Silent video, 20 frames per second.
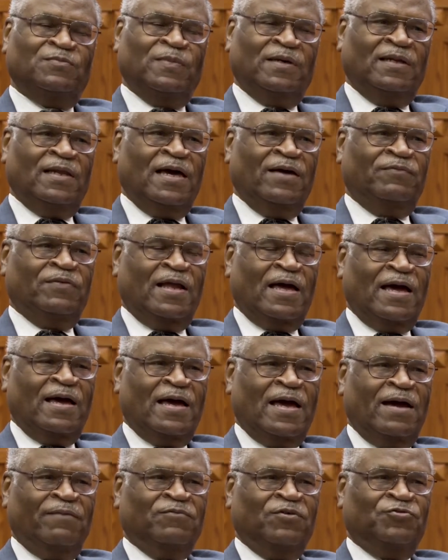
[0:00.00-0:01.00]
of my life. And I
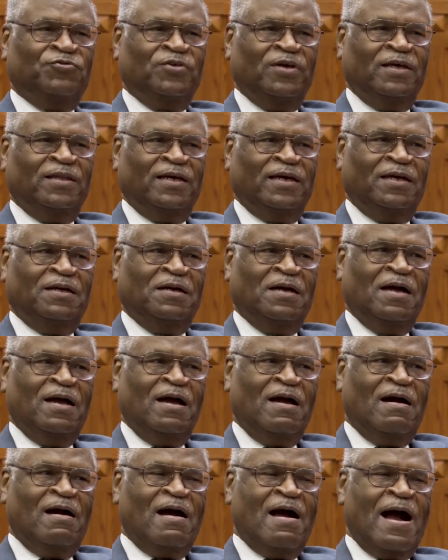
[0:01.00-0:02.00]
have to say that
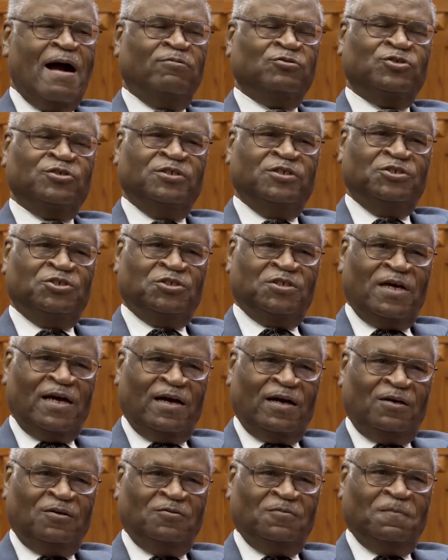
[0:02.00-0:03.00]
I was a good
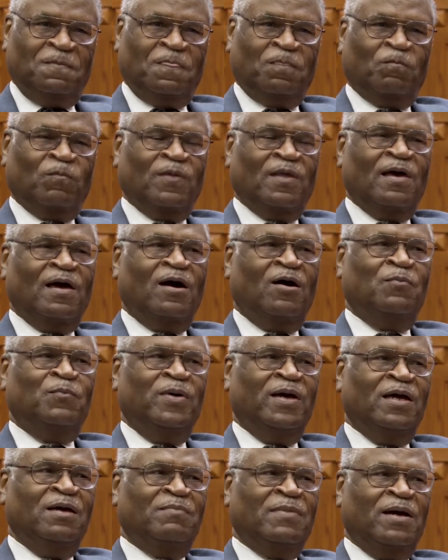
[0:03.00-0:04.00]
child. I
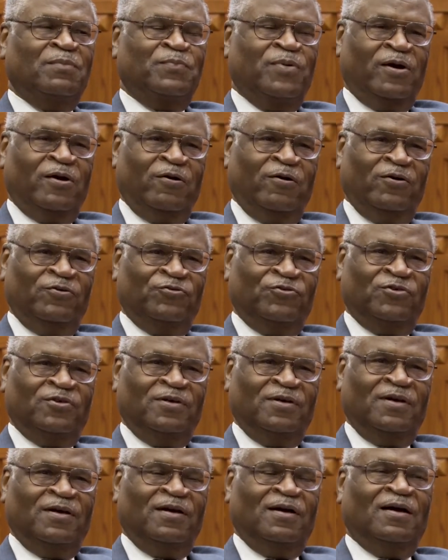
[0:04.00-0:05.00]
obeyed my parents.
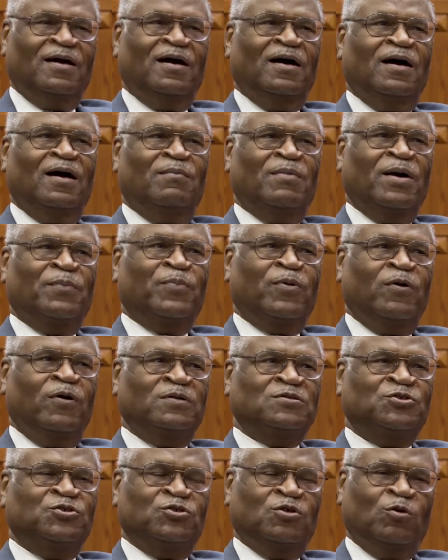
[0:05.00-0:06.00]
My
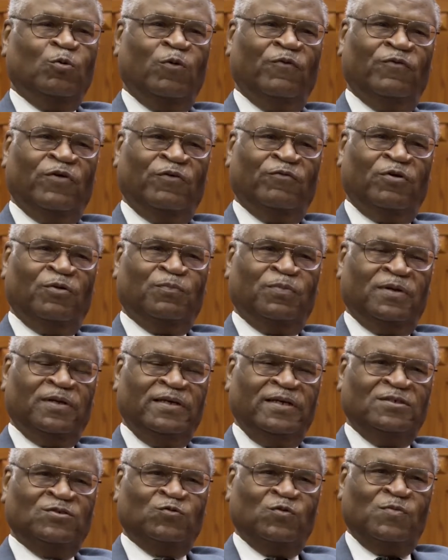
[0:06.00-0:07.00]
parents generally were very, very
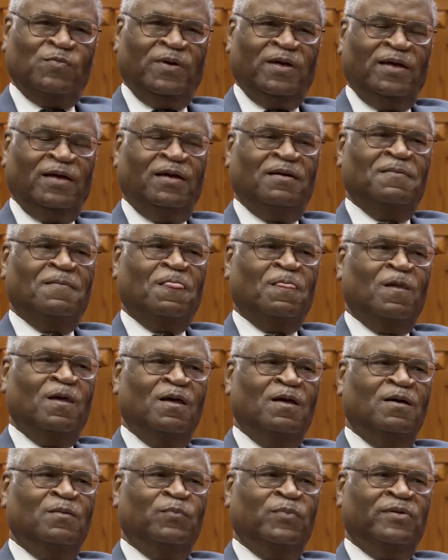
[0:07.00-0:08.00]
pleased with me,
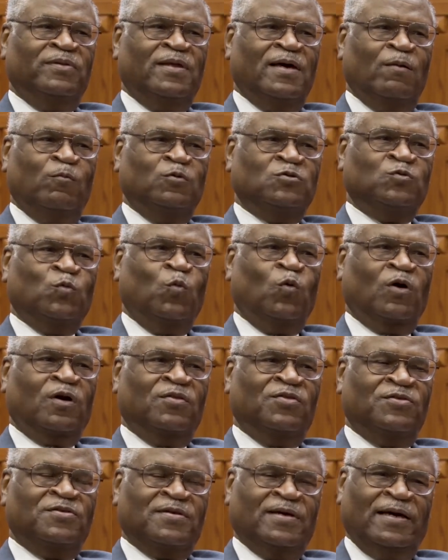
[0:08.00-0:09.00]
but that was one
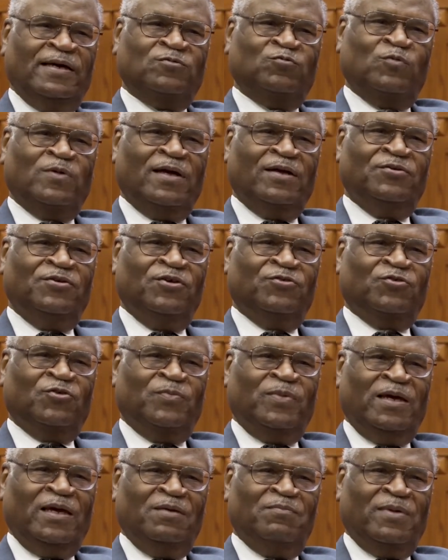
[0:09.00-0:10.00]
of the times when I
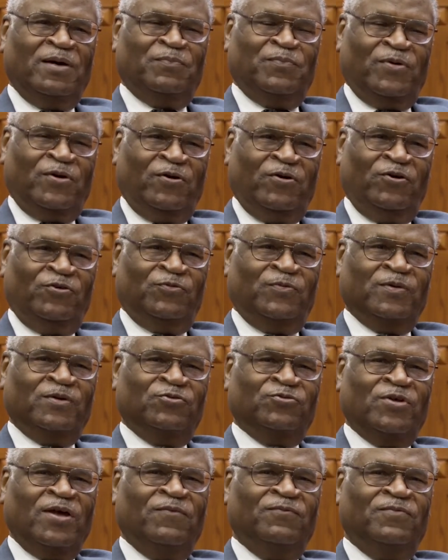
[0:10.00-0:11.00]
disobeyed my parents
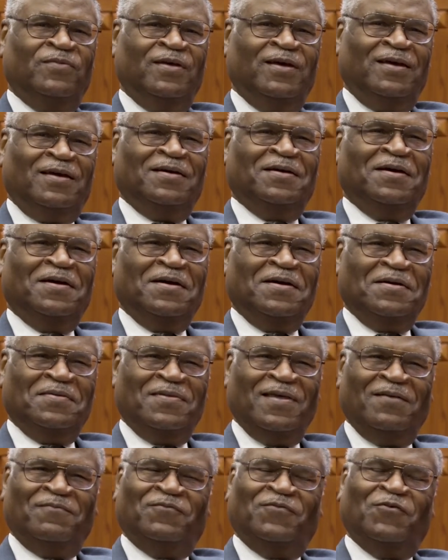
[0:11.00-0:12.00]
because
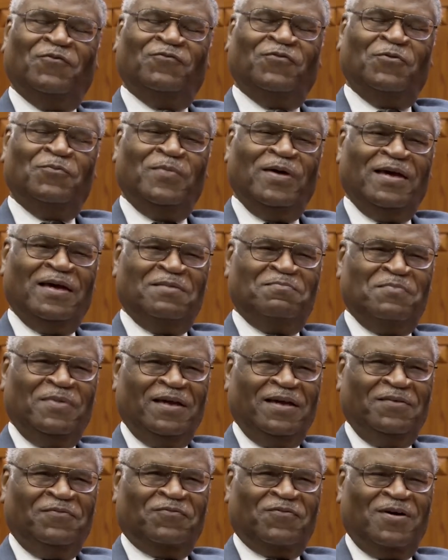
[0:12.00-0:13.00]
they forbid
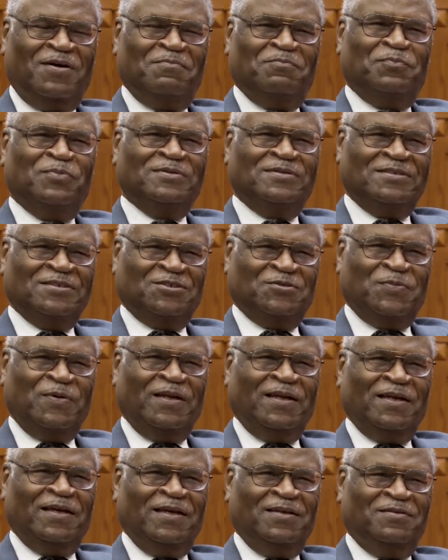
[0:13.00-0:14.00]
me from
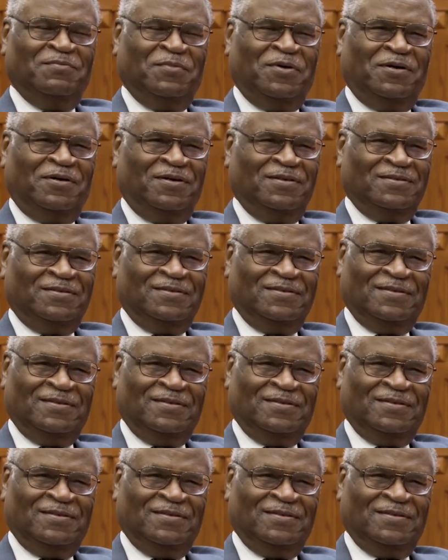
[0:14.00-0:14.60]
participating in the march.